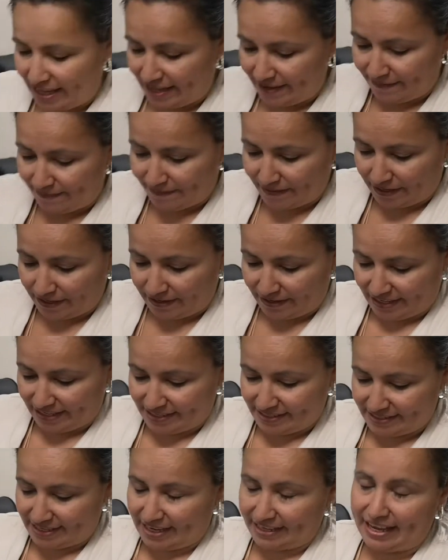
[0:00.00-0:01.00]
if there
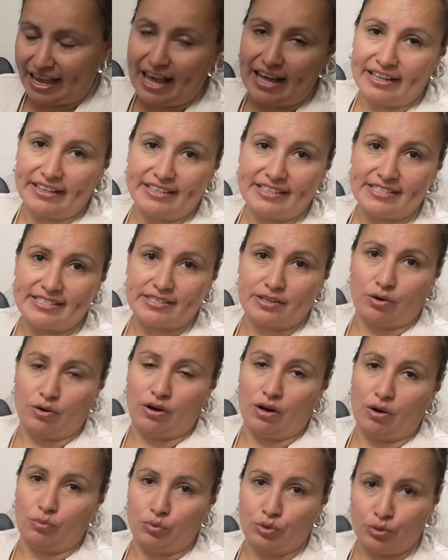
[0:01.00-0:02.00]
is a callus
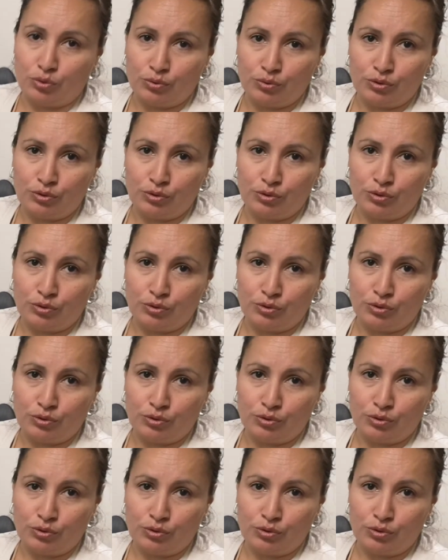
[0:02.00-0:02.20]
or a